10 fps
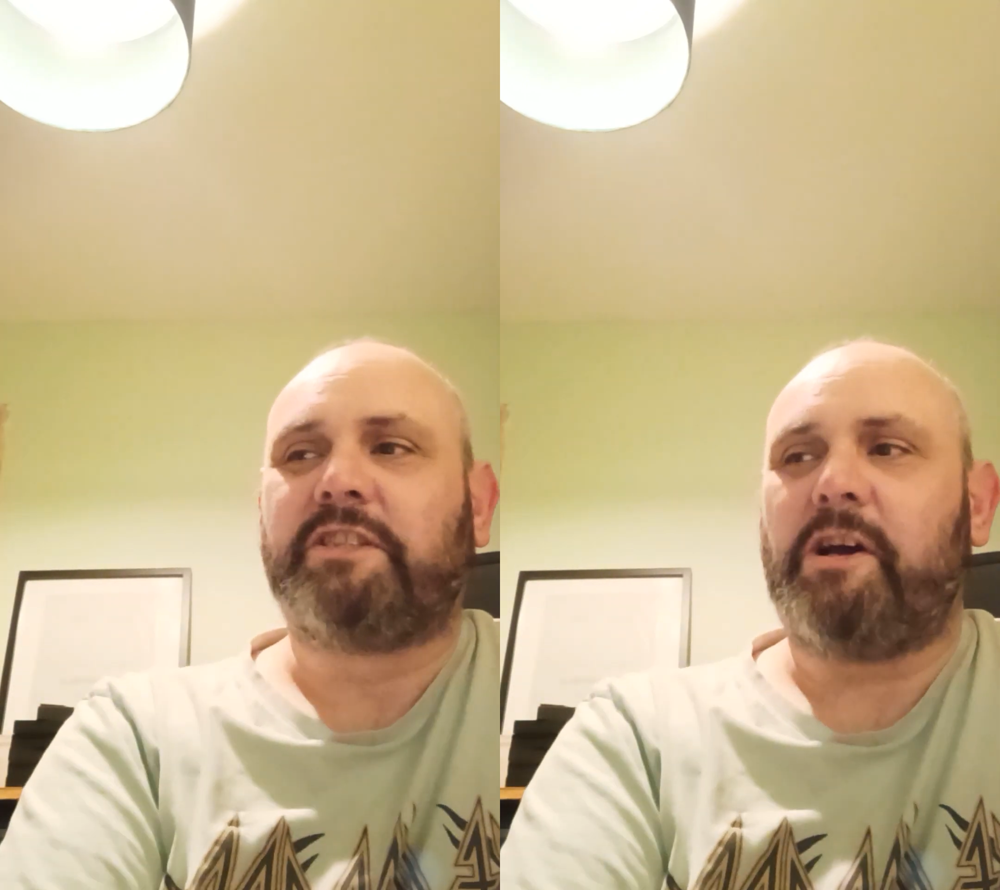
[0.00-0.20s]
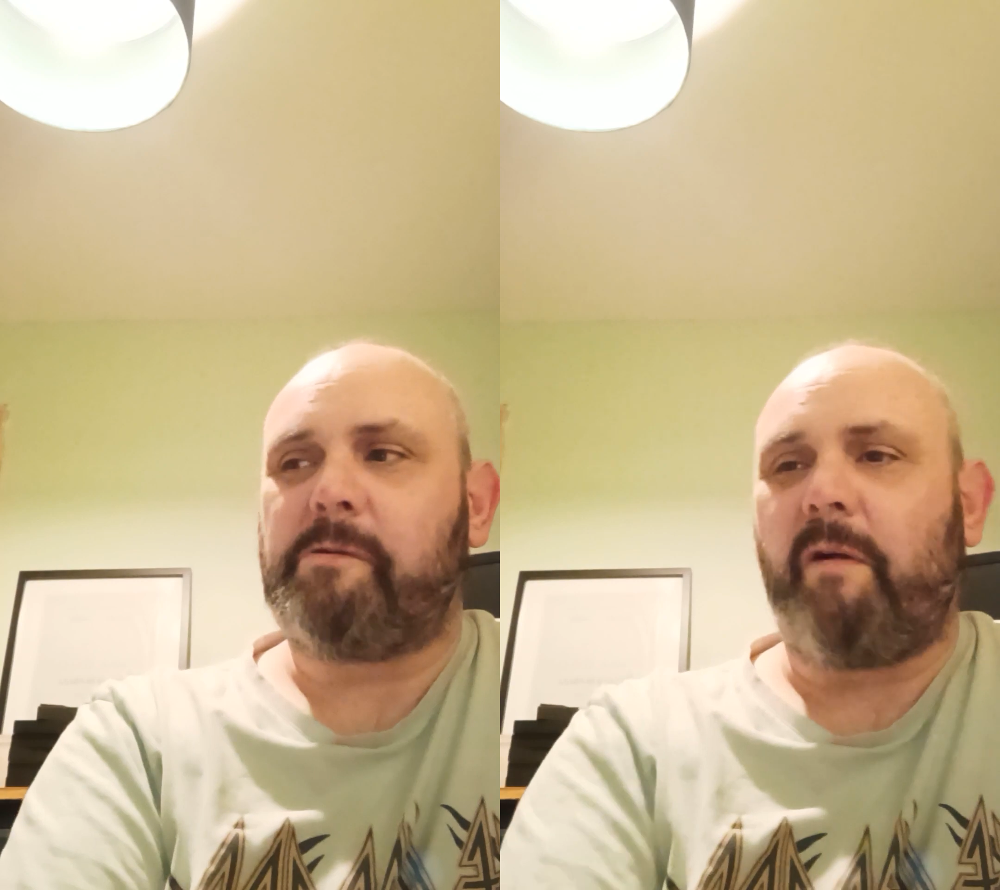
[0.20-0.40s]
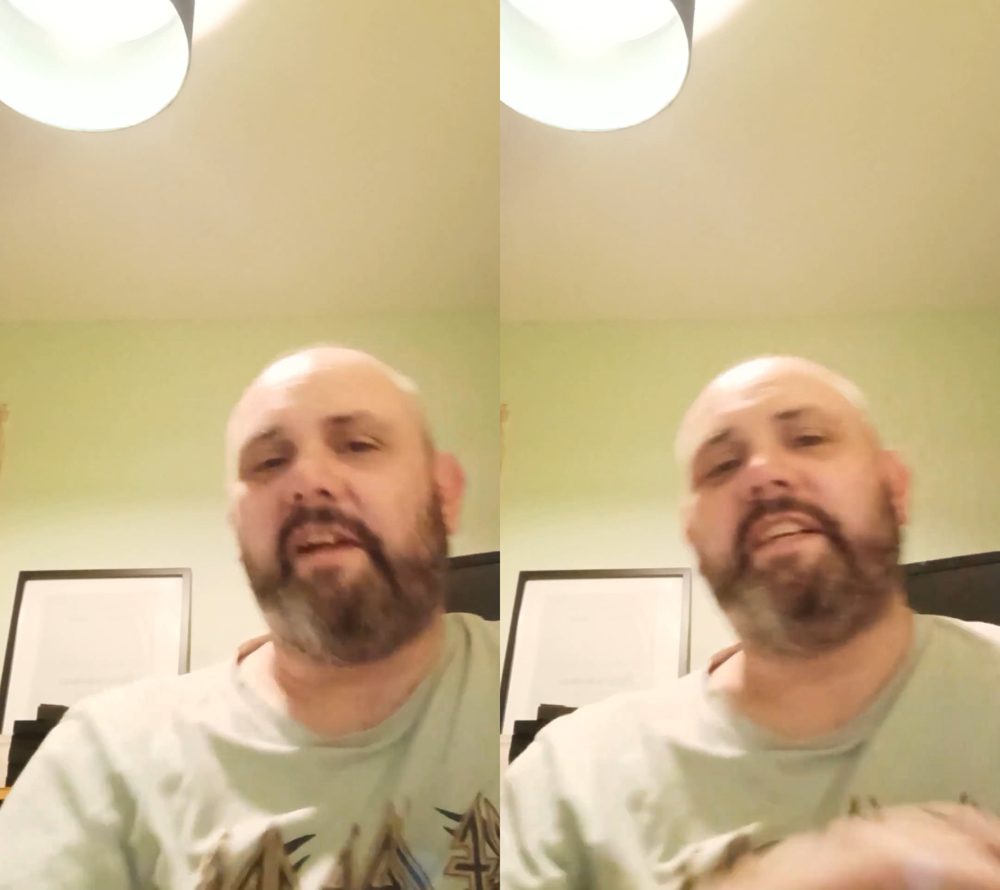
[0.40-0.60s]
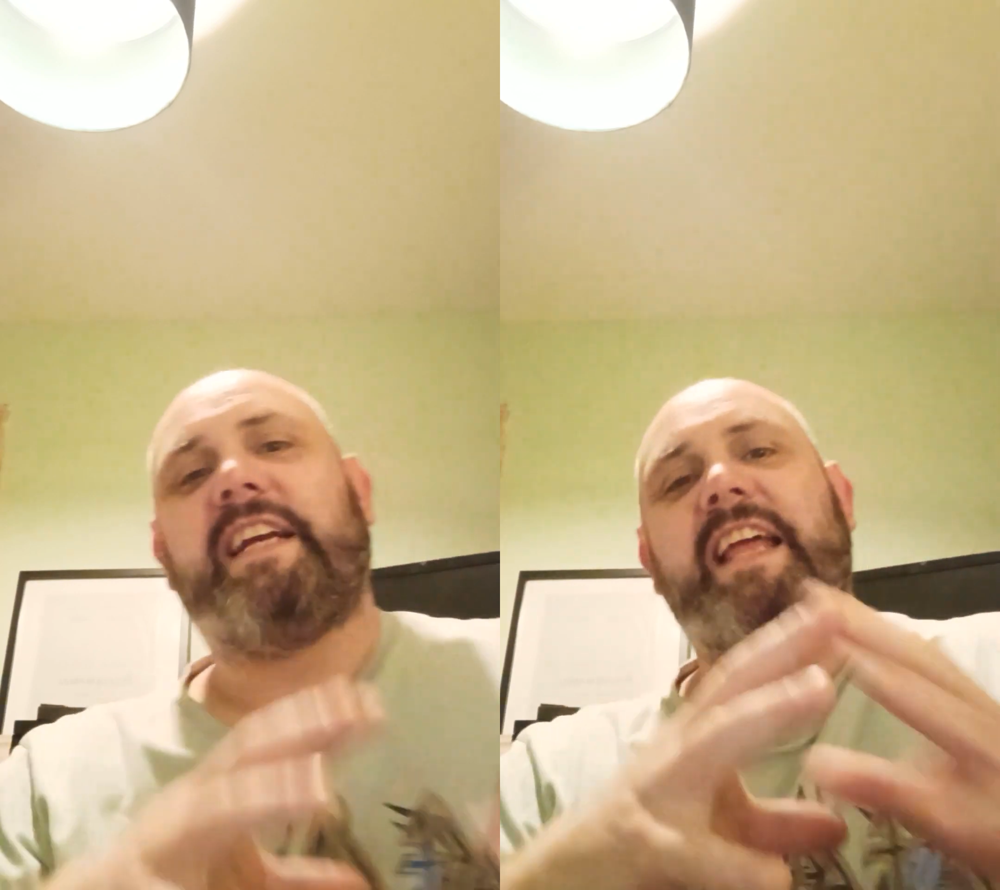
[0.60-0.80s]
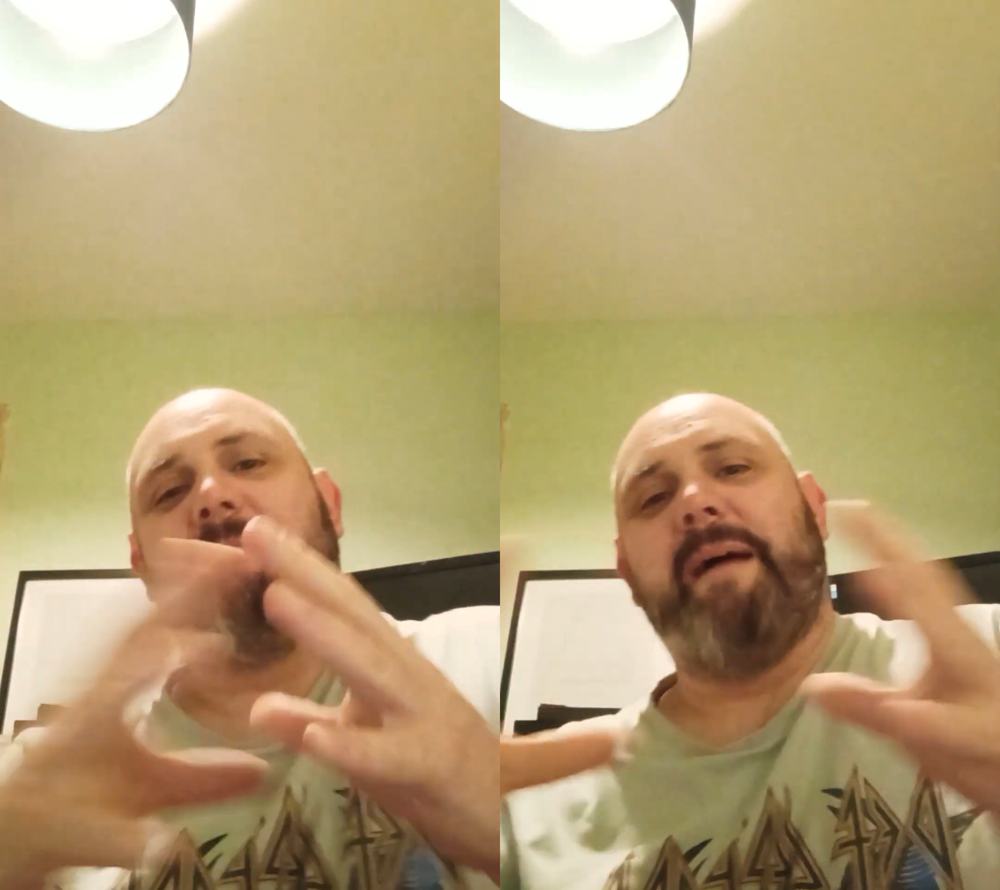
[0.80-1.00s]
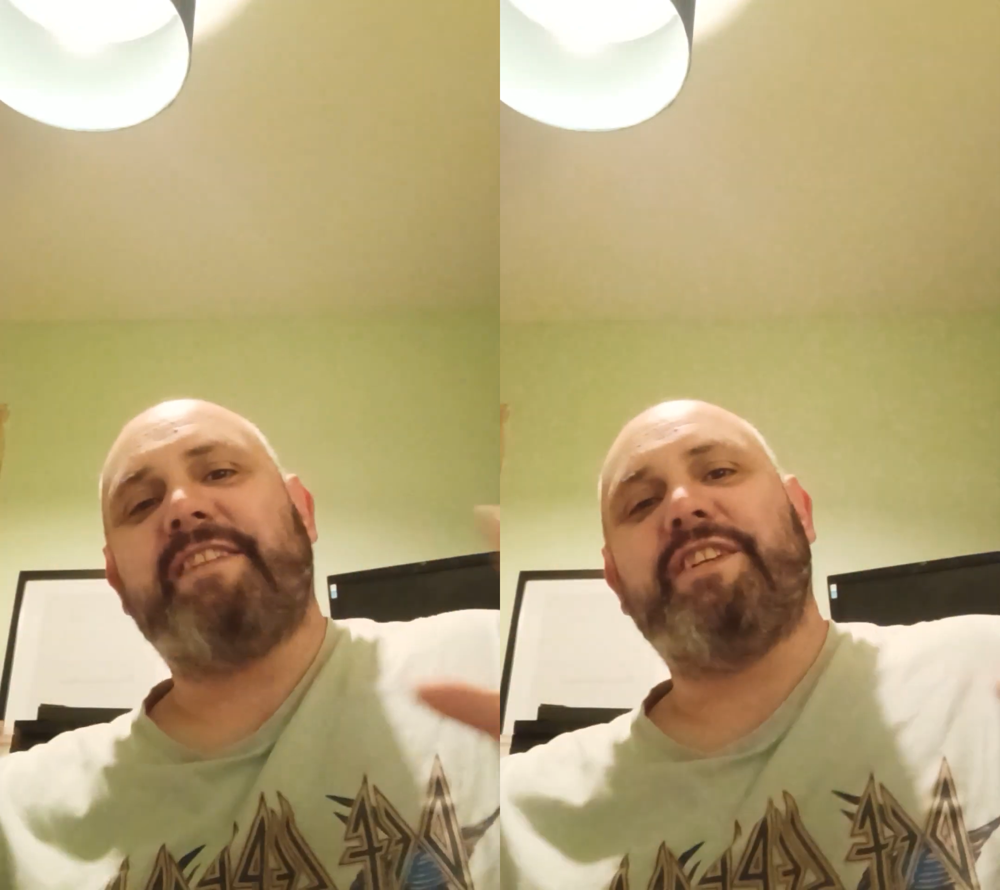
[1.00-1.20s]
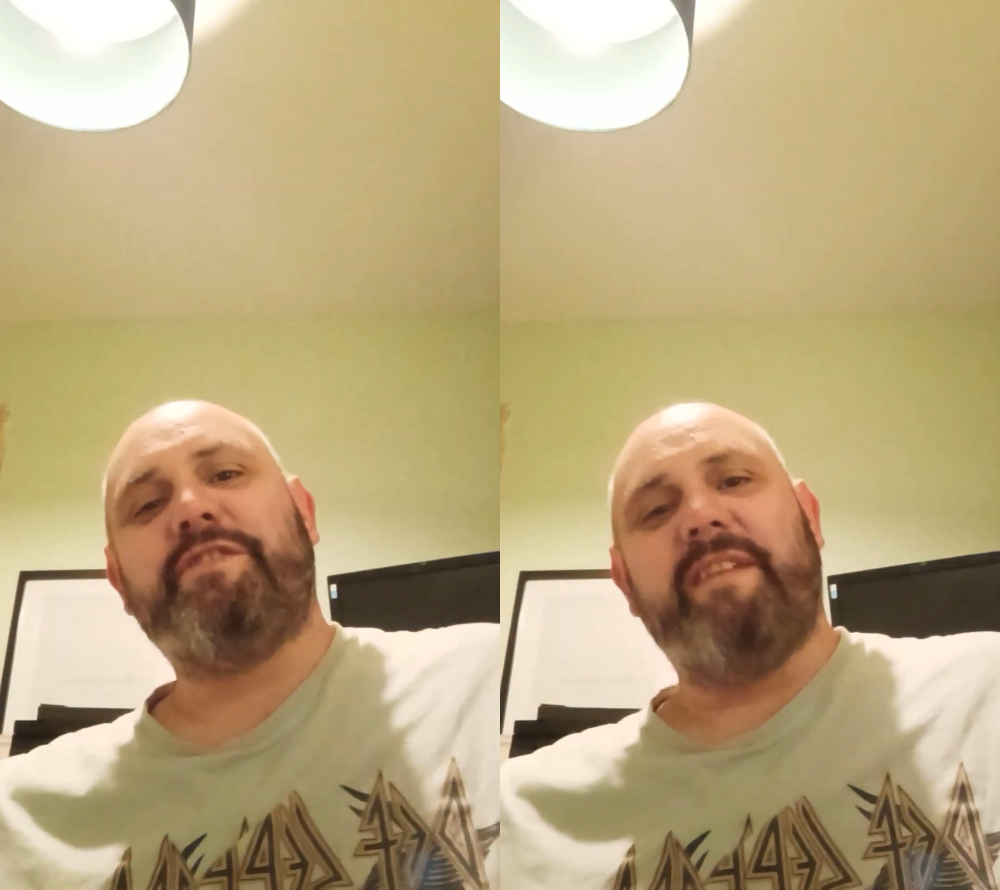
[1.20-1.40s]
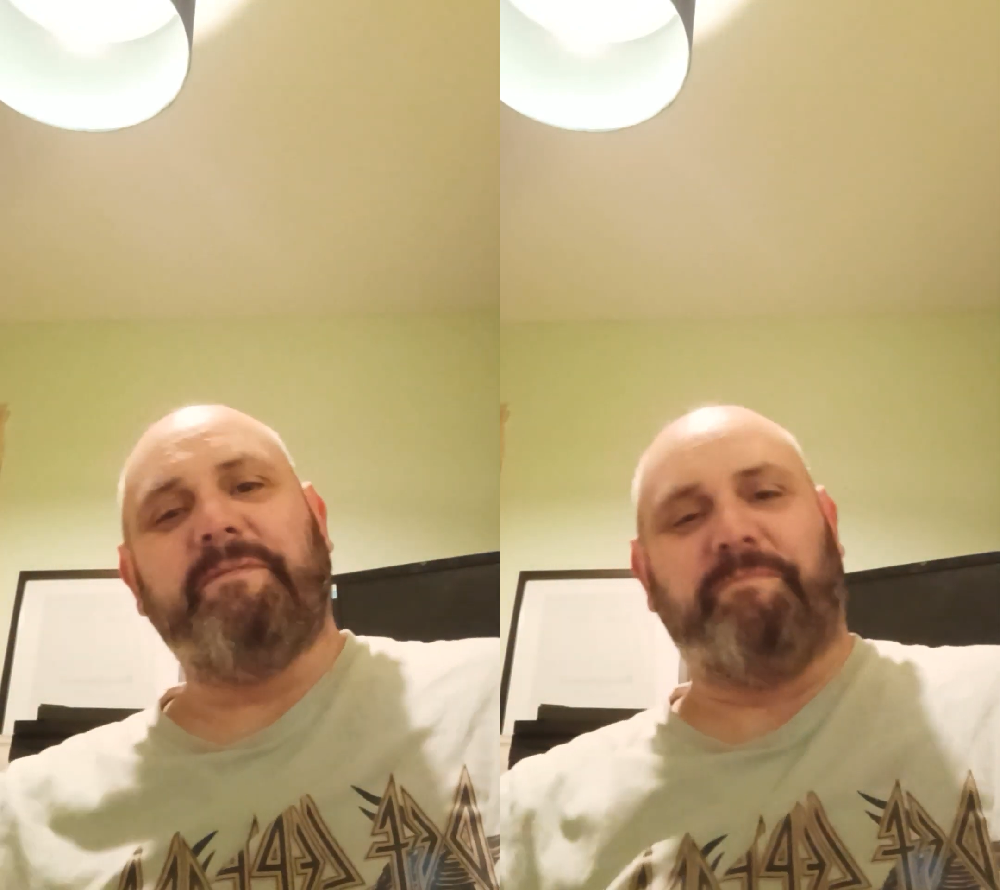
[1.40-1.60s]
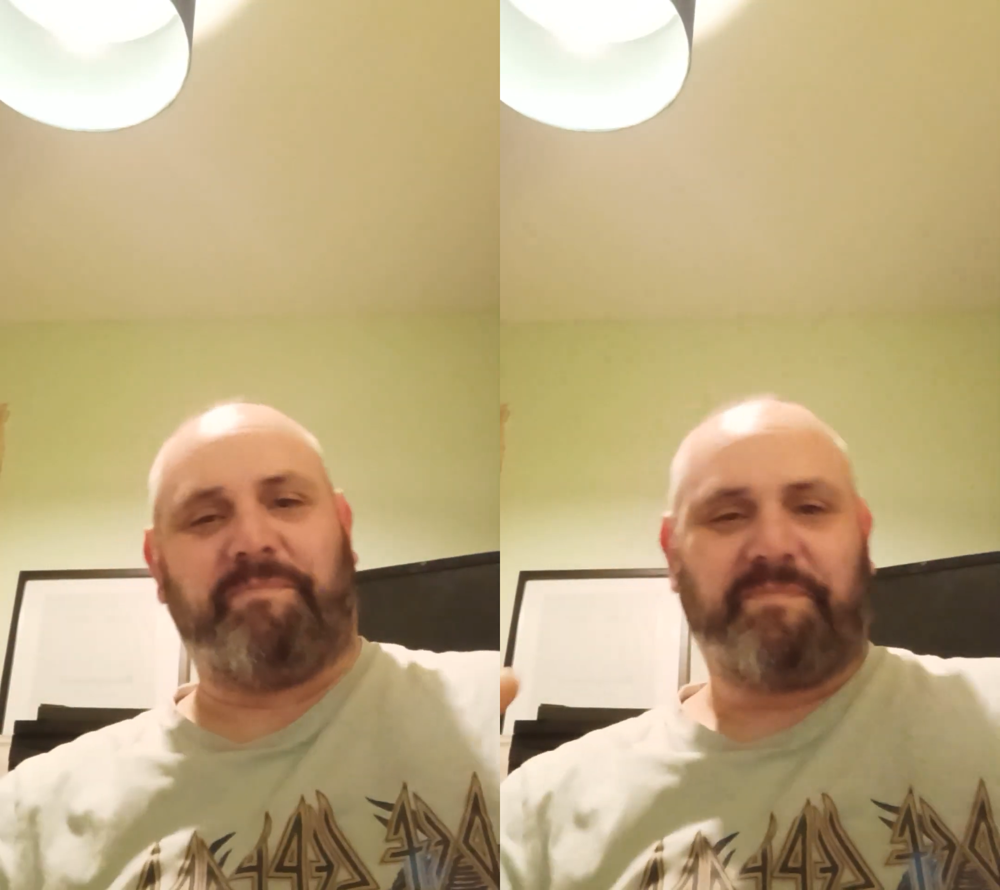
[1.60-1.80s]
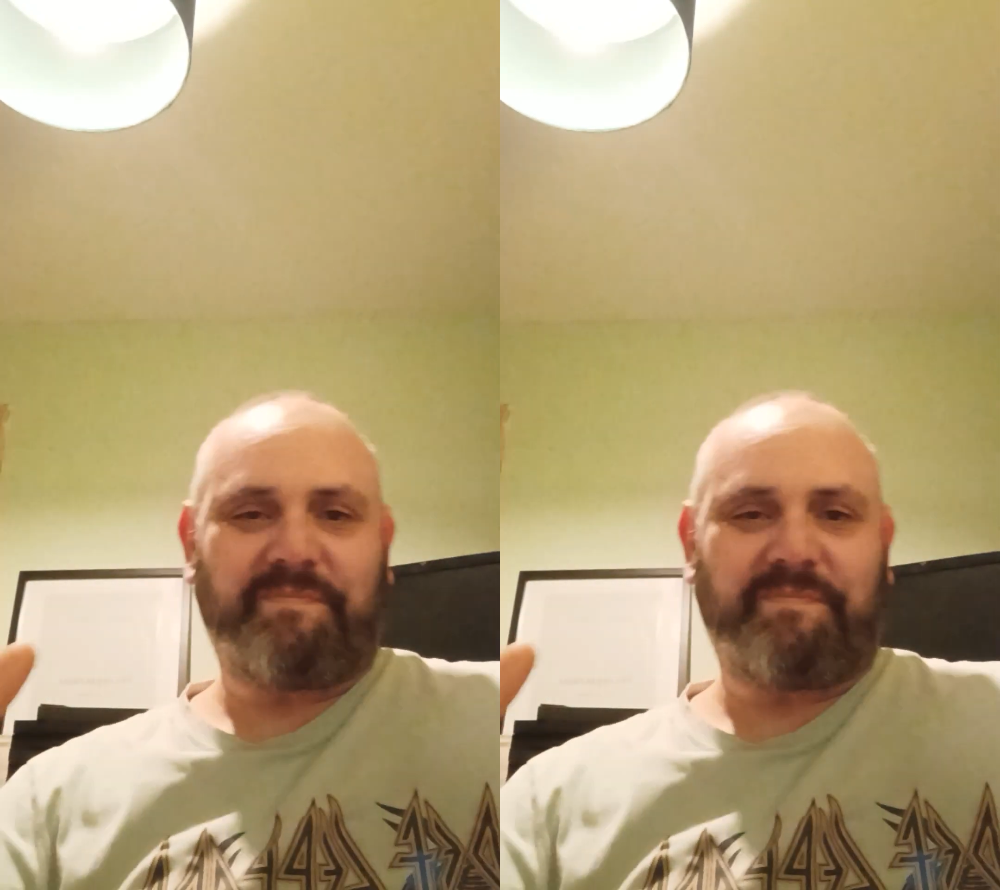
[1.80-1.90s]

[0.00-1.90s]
So you get your message written,